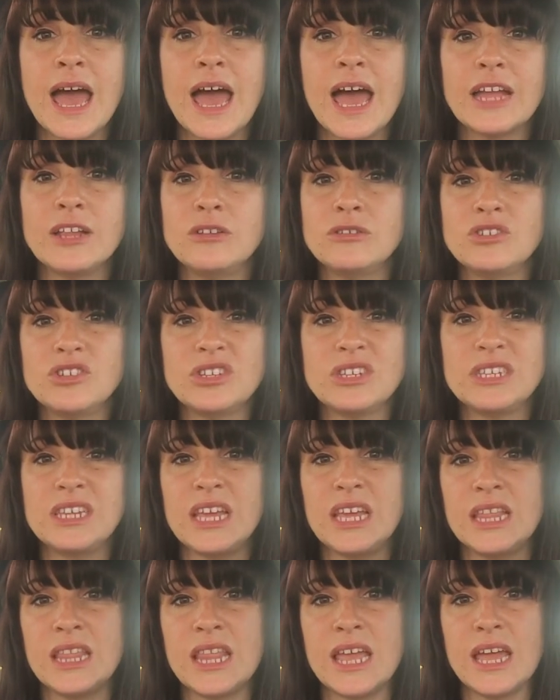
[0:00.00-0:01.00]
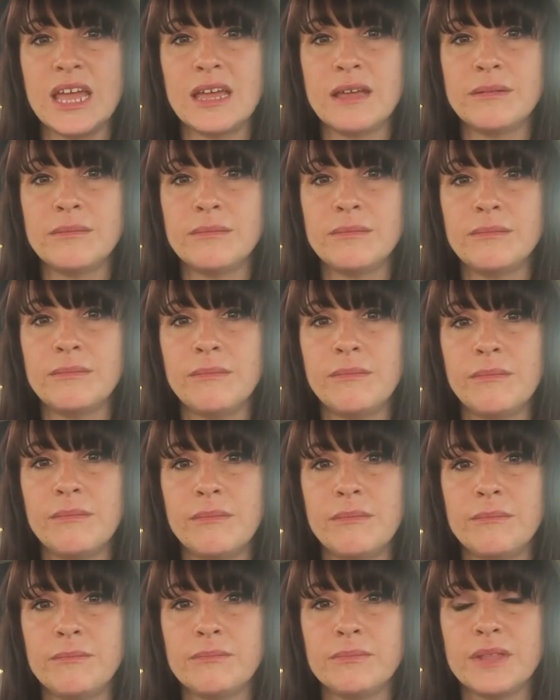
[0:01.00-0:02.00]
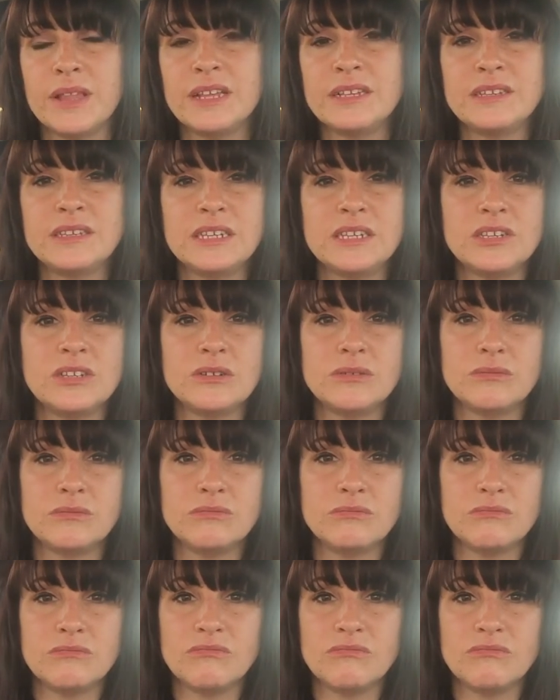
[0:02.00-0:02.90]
and you're just sitting there listening to